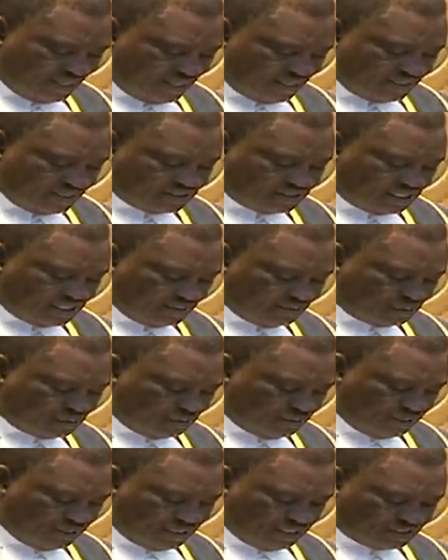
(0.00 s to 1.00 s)
is deemed to
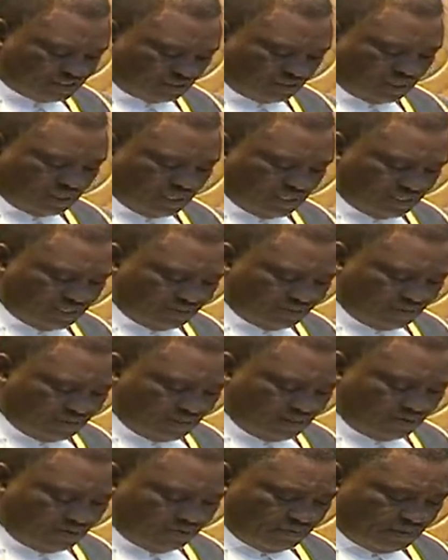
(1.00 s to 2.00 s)
be disorderly
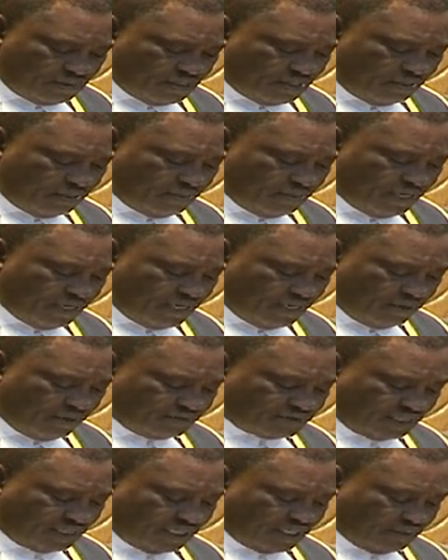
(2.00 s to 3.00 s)
within the meaning of
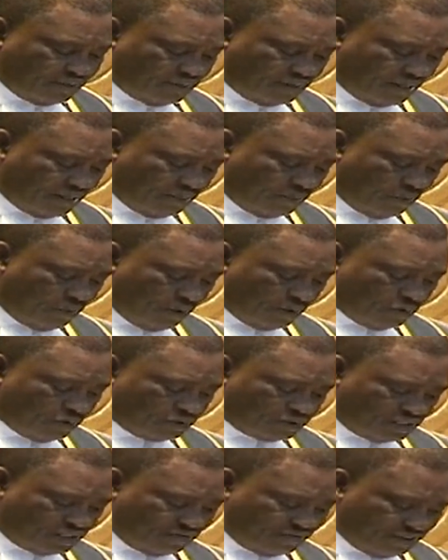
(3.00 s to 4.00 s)
Standing Order number
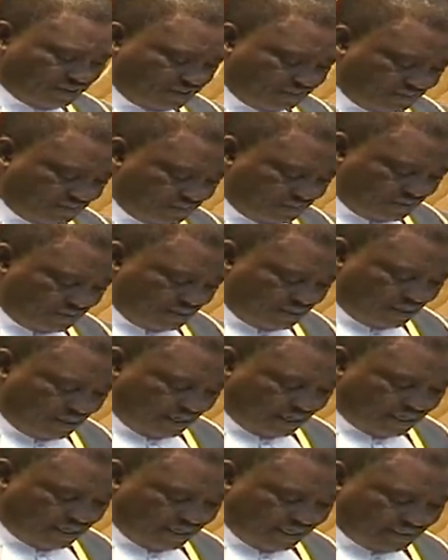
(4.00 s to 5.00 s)
107,
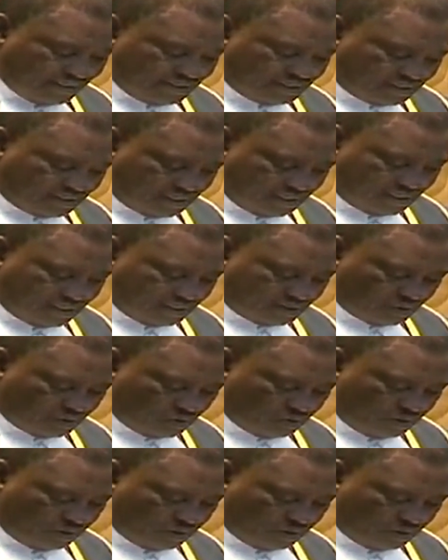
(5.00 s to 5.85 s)
and hence it will